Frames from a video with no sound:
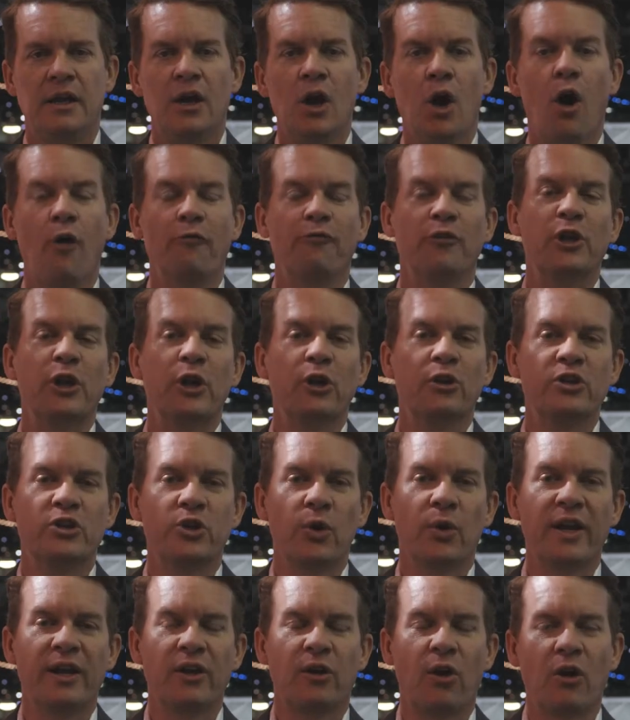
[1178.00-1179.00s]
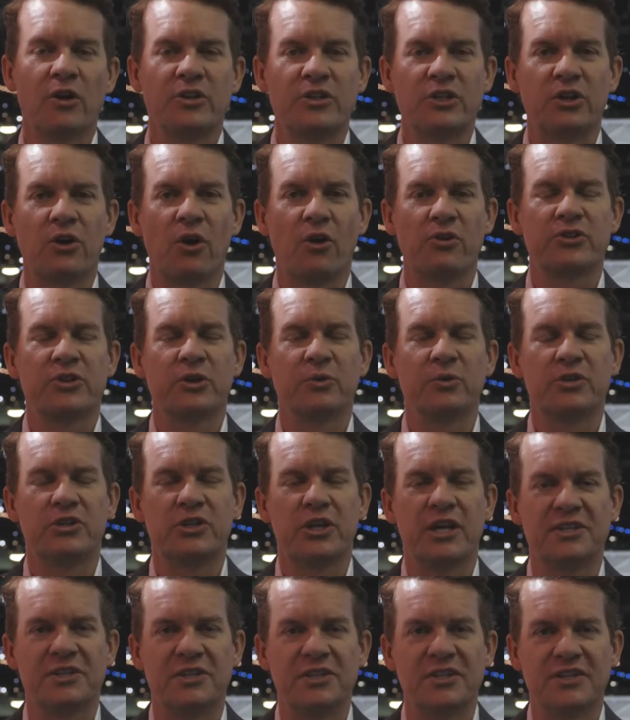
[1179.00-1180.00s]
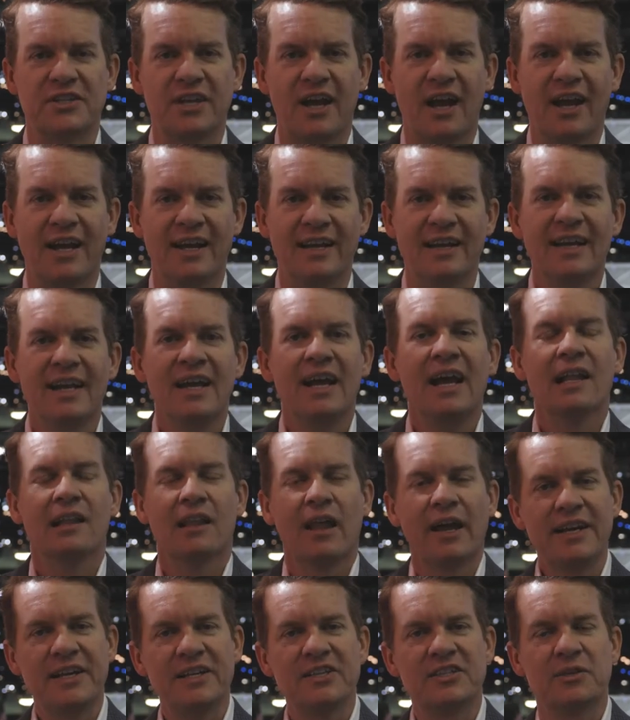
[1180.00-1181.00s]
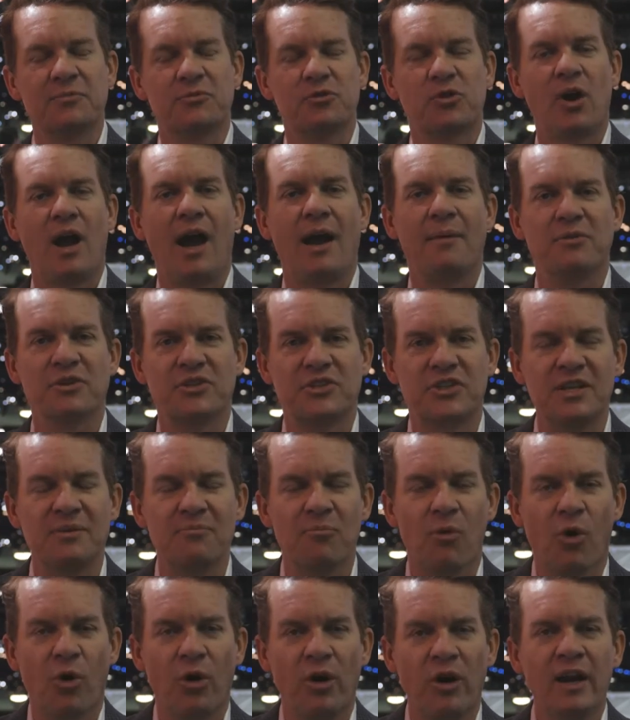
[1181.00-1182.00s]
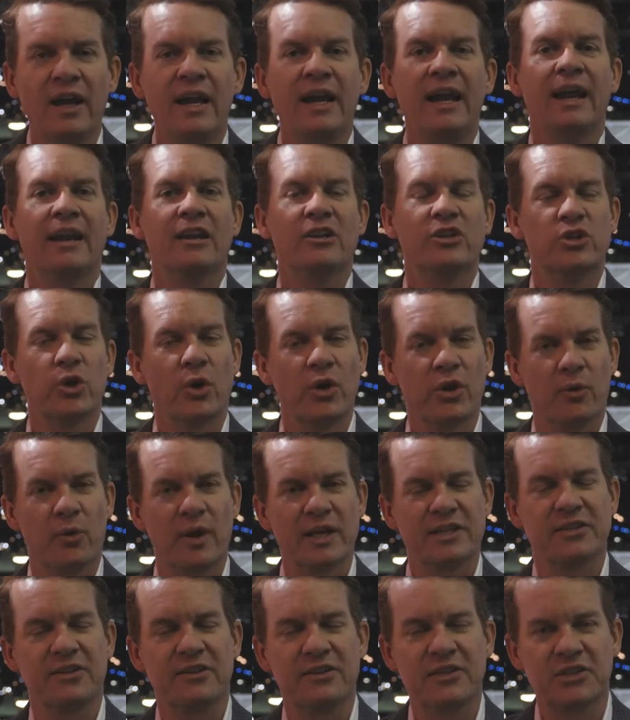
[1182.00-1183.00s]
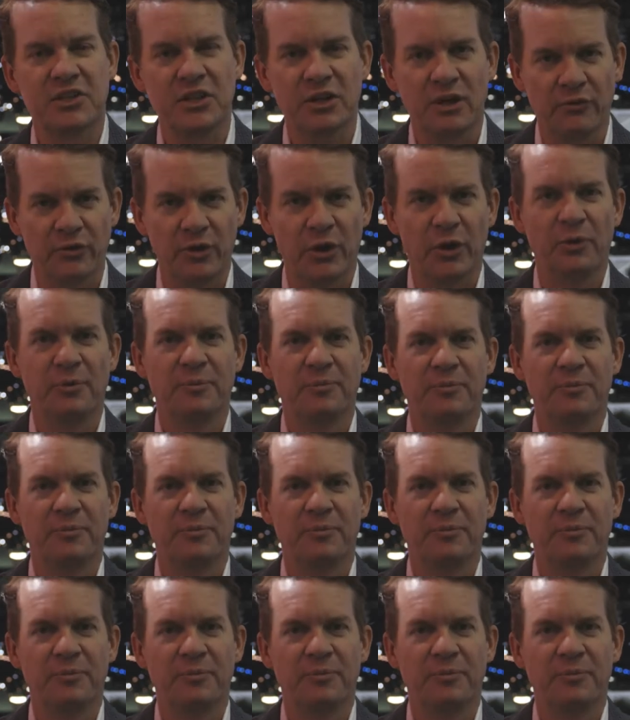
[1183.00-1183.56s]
Hopefully you're enjoying Cars and Culture with Jason Stein. Like and subscribe to see more and enjoy the rest of this interview.